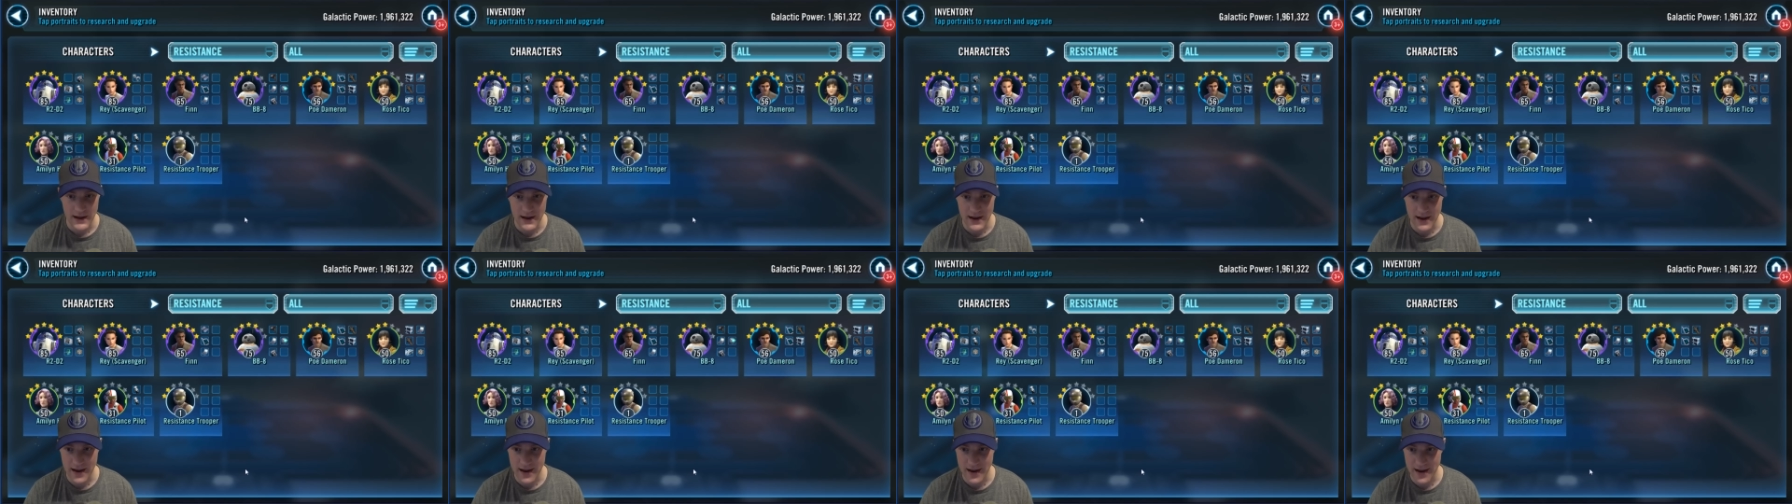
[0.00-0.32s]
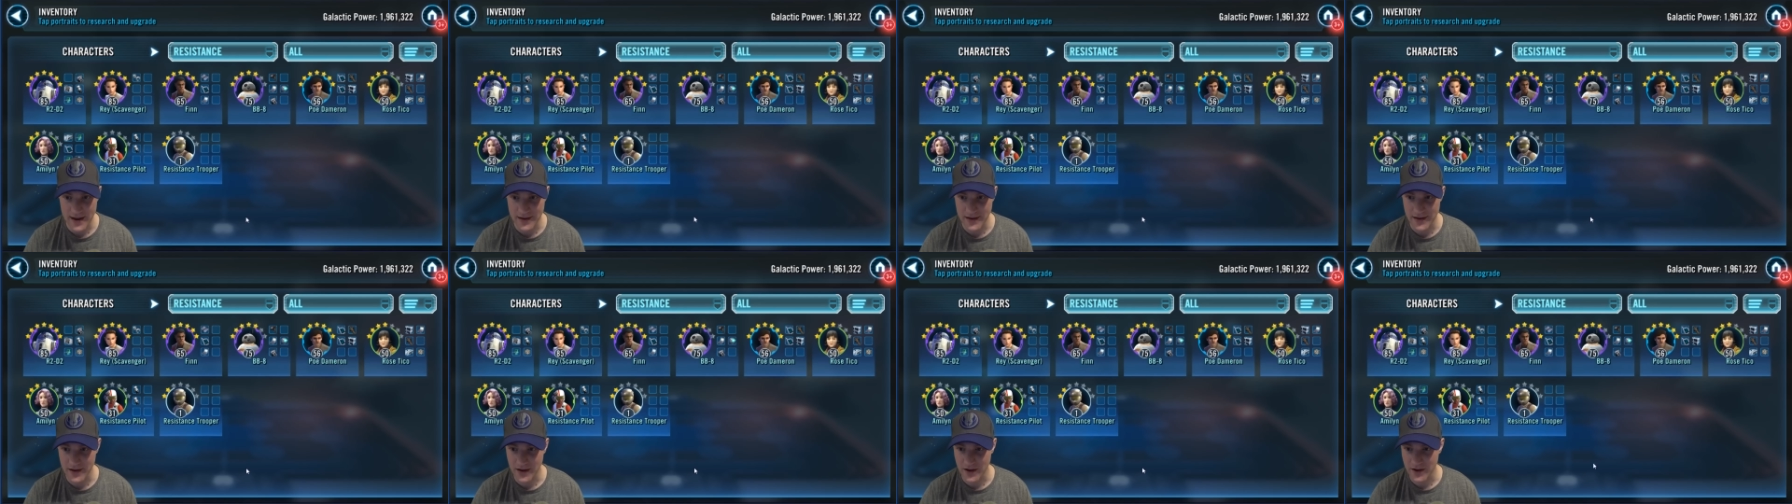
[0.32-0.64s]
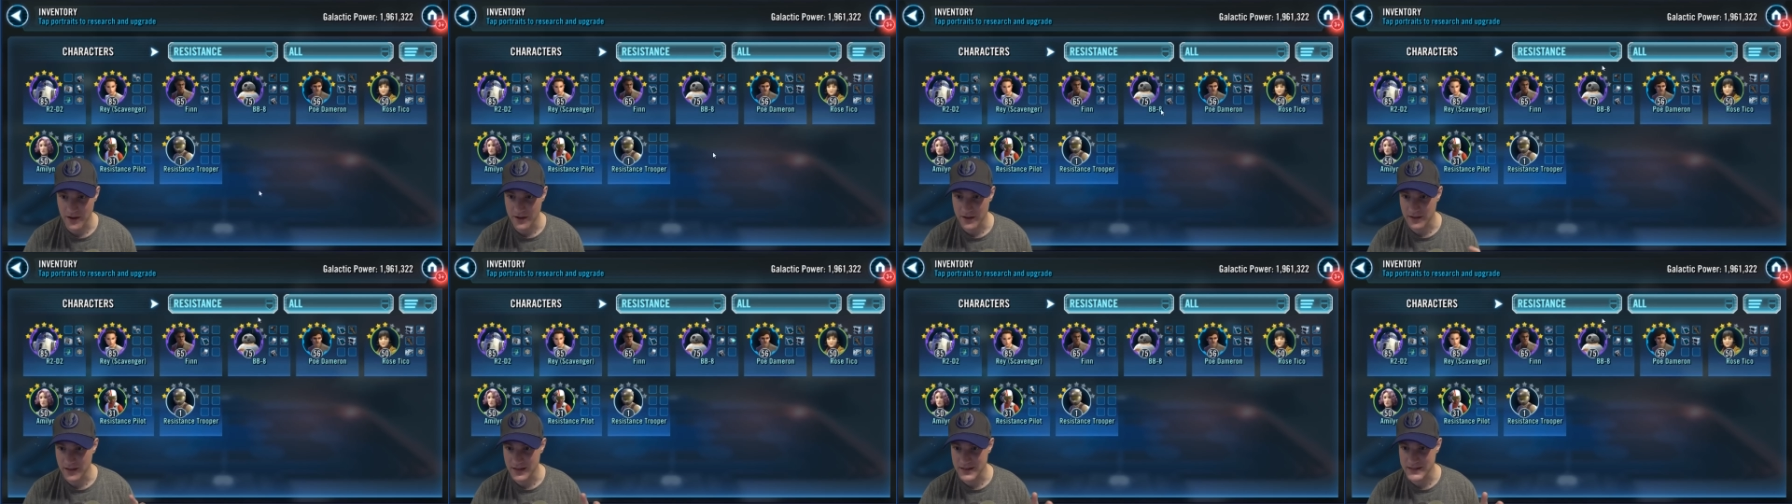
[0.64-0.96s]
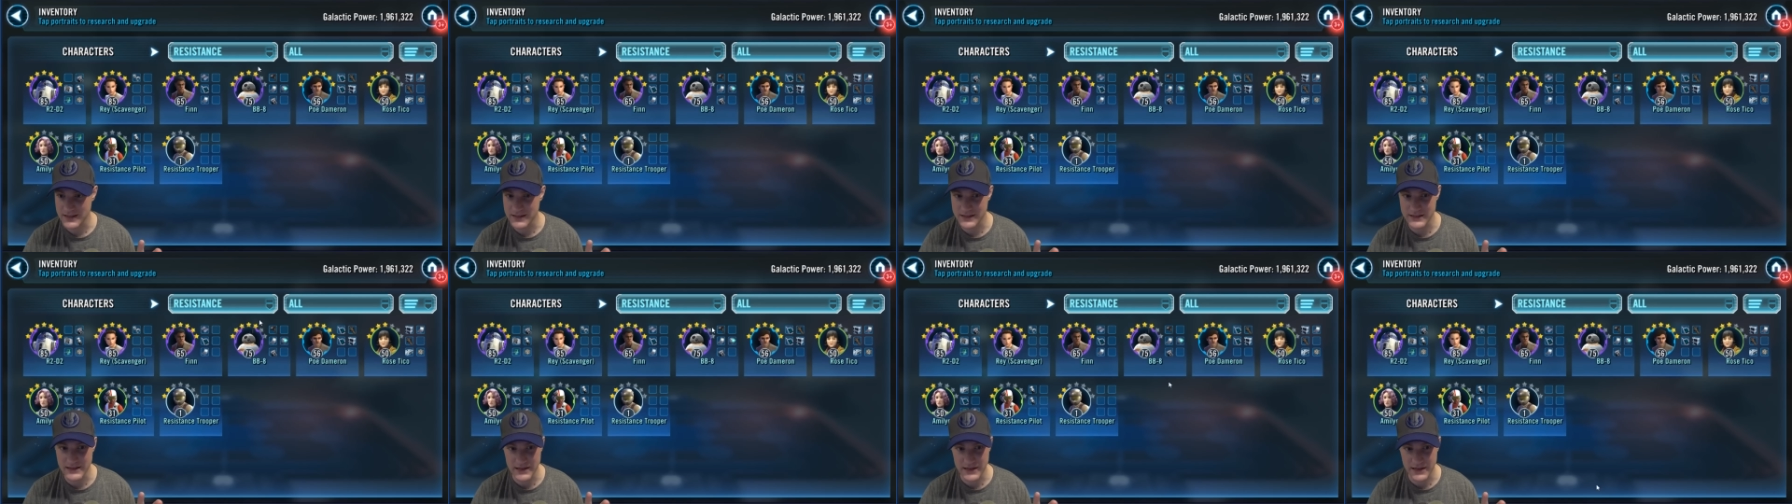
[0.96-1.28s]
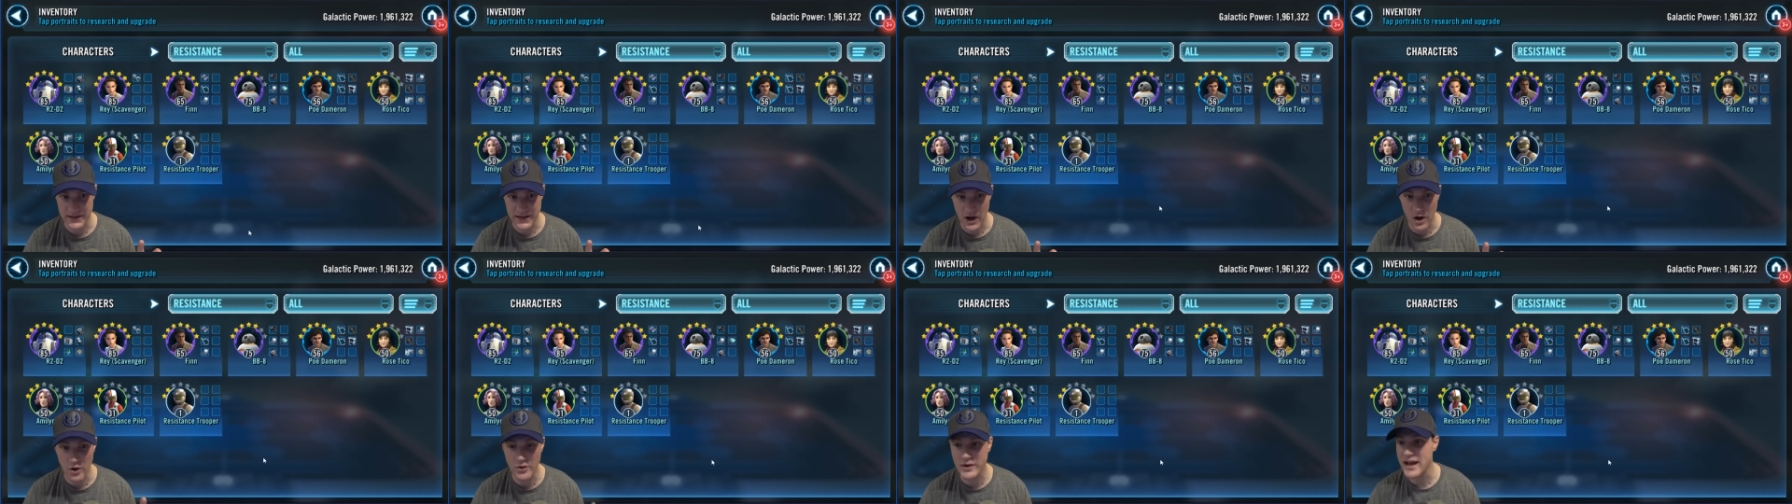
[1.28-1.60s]
And let's
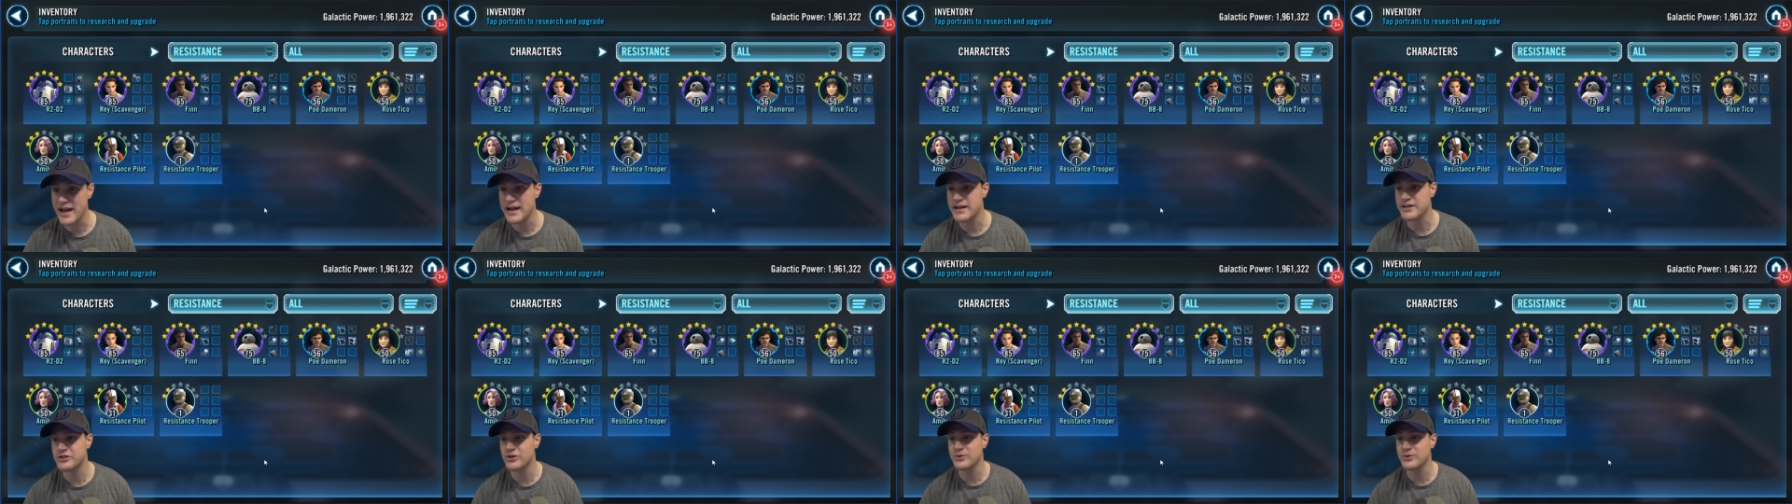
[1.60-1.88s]
see. Okay,